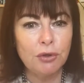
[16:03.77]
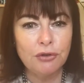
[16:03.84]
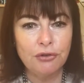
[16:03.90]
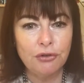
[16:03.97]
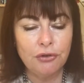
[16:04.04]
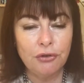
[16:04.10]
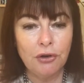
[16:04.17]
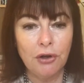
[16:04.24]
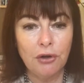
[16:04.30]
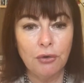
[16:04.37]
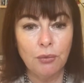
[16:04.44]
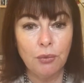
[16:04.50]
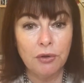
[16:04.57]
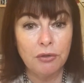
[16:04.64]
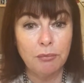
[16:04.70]
as you know,
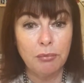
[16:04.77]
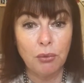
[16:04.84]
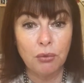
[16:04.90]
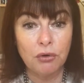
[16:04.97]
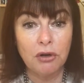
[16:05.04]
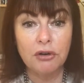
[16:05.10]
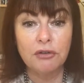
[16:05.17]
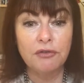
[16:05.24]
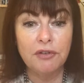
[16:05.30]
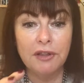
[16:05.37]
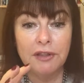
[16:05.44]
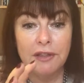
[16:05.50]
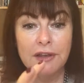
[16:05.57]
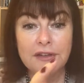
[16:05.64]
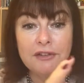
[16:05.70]
with pornography,
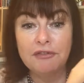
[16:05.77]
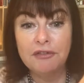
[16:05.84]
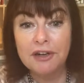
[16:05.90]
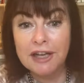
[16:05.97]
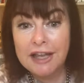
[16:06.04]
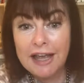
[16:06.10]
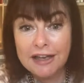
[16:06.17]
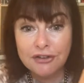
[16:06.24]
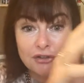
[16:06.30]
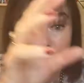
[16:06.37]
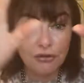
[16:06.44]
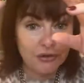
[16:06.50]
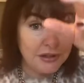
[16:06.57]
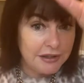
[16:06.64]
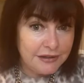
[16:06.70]
there are different
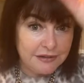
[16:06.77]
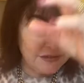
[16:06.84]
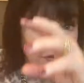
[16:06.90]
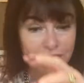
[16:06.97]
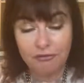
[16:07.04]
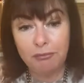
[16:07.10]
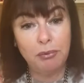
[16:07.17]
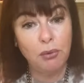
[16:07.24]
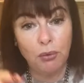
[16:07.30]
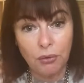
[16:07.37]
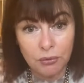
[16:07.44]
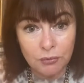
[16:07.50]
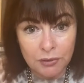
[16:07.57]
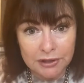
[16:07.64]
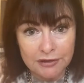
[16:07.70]
categories of
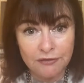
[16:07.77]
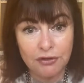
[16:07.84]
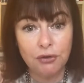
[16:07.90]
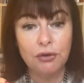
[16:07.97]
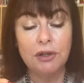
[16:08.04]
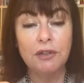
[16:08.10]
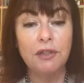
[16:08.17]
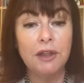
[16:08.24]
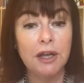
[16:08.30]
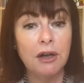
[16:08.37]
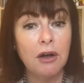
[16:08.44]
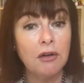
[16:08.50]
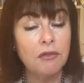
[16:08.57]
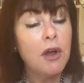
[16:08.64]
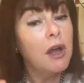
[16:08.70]
porn, whatever you can think
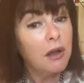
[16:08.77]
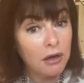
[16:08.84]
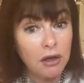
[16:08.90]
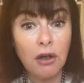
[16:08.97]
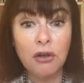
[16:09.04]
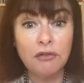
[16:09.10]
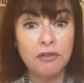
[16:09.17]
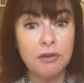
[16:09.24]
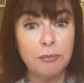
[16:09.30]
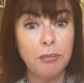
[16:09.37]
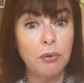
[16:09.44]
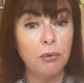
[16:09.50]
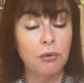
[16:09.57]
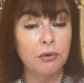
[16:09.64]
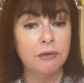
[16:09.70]
of. COVID
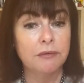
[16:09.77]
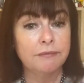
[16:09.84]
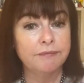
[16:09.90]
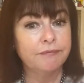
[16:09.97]
porn.